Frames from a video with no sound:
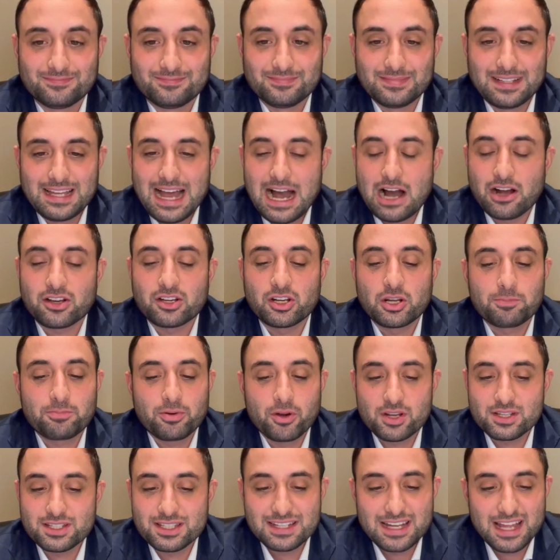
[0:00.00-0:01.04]
How could a
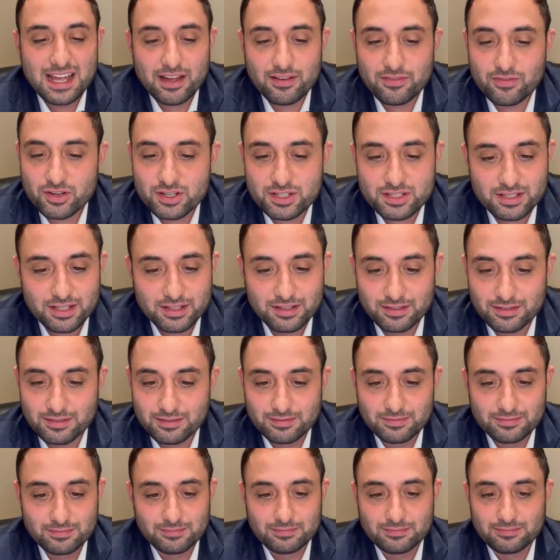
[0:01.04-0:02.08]
person ever sin?
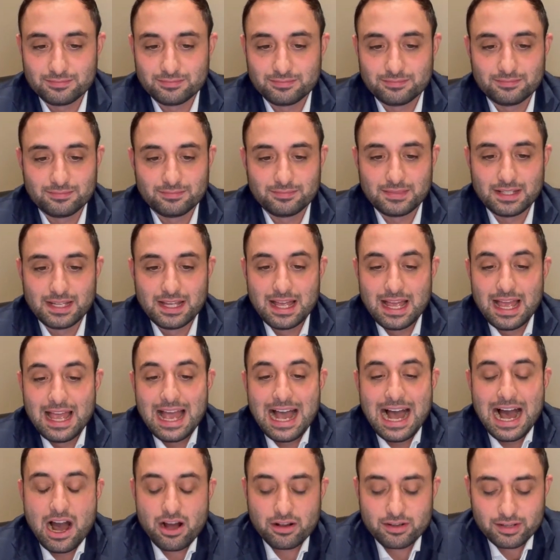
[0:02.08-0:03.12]

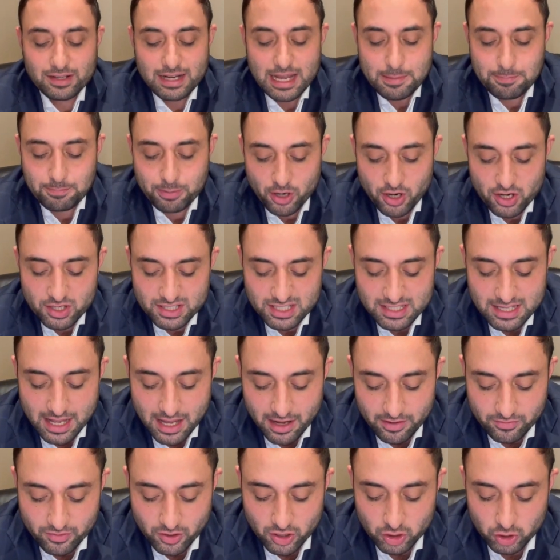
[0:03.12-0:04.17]
How could a person
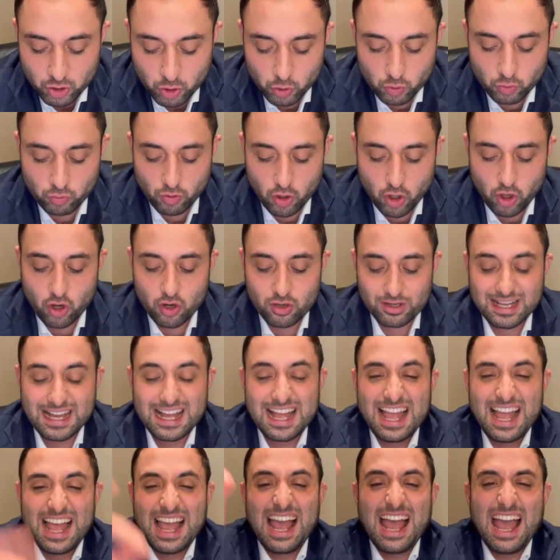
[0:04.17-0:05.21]
ever do wrong?
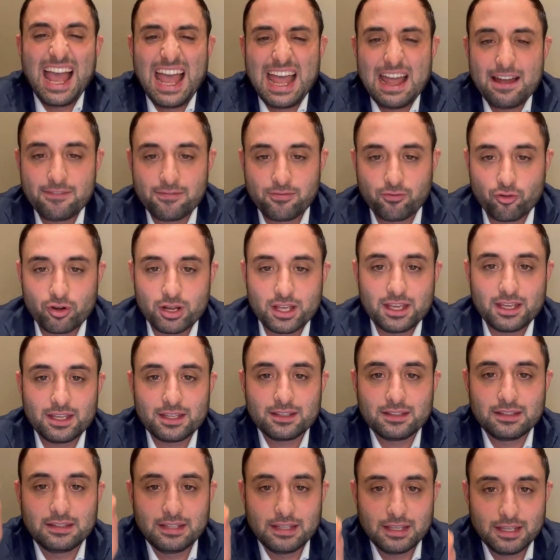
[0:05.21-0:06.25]
Every
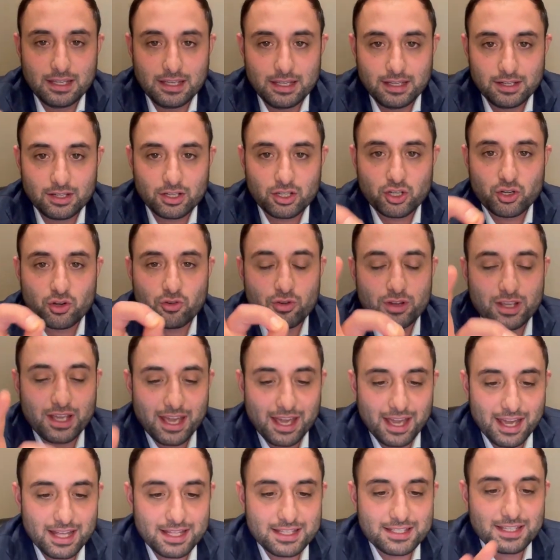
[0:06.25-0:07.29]
deed
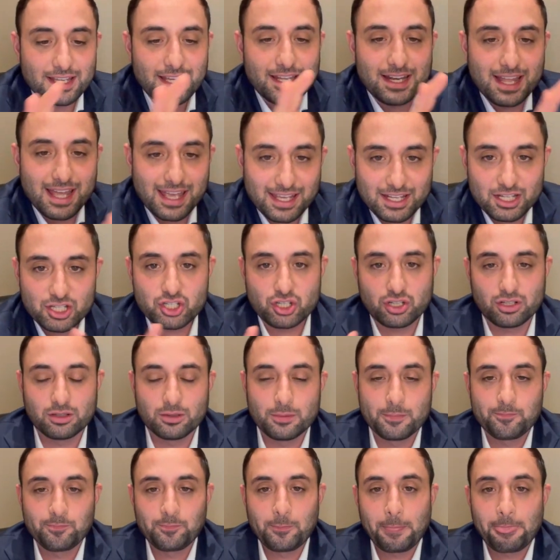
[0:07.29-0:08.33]
creates an
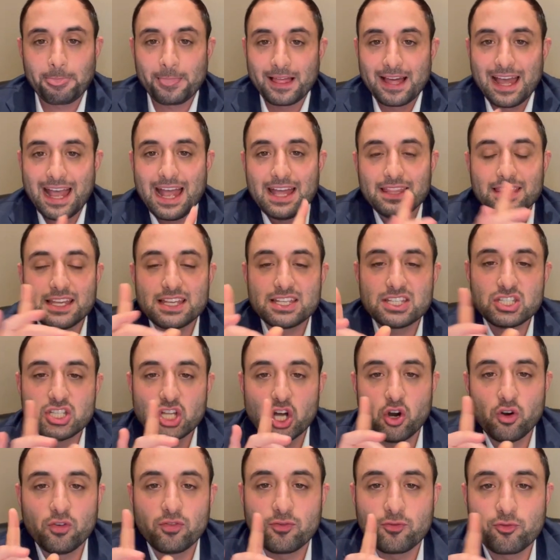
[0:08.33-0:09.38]
angel, and there's
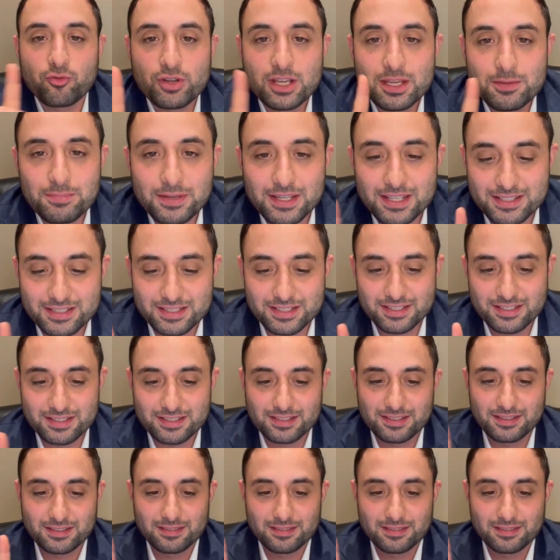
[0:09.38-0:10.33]
no freebies.